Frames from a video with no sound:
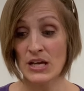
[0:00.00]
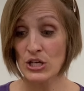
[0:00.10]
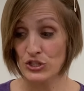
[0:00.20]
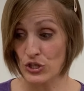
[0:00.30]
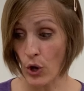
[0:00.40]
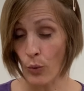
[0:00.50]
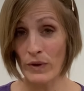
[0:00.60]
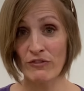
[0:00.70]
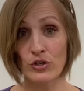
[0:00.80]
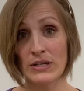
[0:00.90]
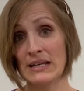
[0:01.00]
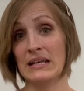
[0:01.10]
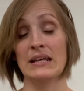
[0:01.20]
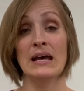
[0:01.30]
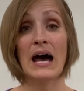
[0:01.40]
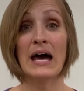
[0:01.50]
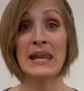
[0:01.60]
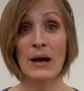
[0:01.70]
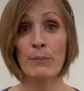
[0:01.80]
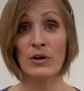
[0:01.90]
So we've created a
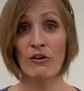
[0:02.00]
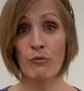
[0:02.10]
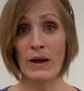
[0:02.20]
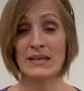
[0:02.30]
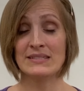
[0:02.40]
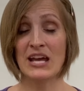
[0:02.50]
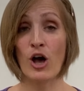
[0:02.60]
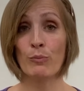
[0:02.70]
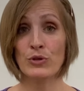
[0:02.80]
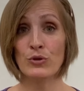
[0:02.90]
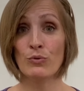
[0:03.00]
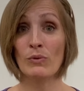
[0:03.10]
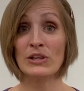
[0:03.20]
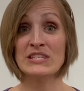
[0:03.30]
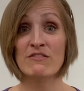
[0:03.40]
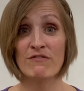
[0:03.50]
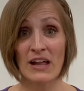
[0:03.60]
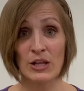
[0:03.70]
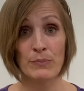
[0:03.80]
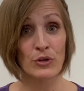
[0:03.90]
number of ways to help you
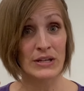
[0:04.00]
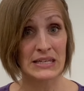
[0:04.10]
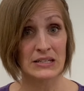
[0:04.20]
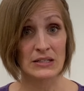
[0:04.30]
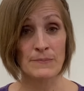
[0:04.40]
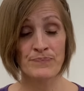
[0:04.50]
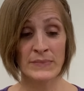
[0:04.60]
develop your ear.